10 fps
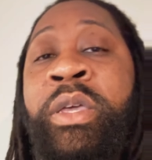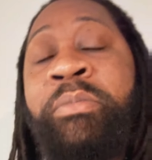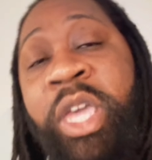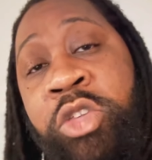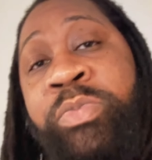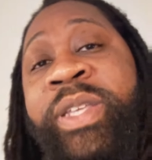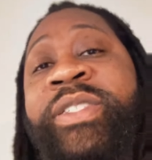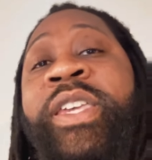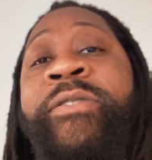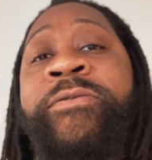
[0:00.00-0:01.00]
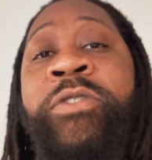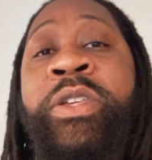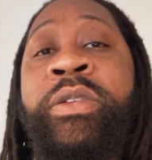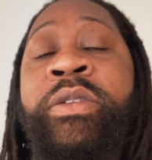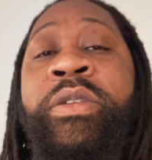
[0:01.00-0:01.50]
May you be set
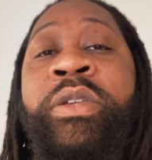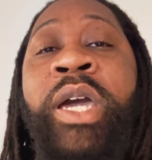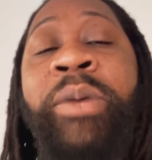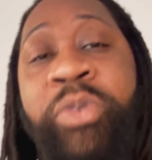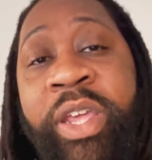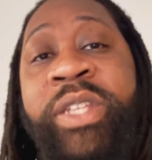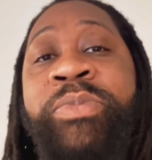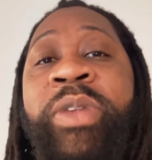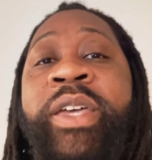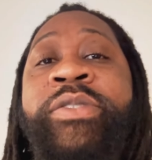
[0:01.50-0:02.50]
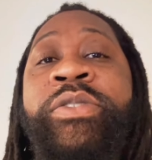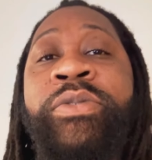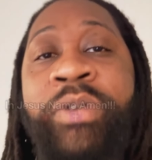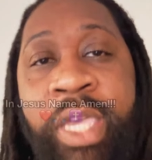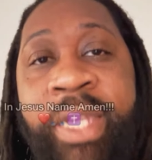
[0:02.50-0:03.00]
free. I pray this bless you.
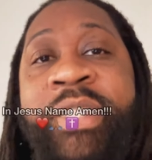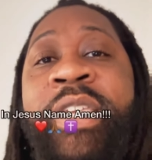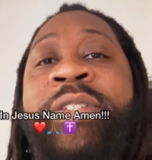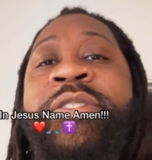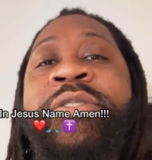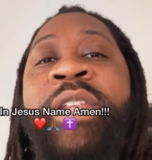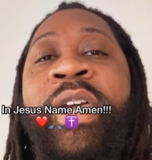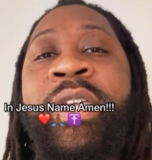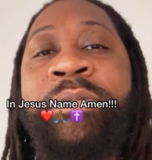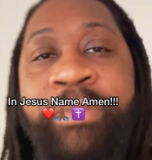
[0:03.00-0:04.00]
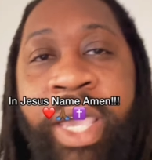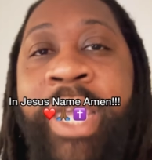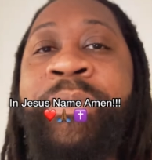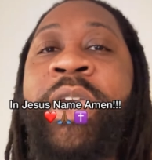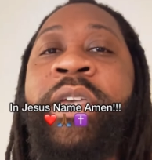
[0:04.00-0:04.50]
In Jesus' name,
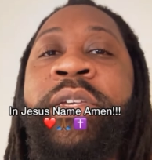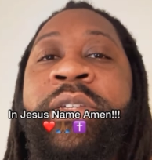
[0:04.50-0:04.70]
amen.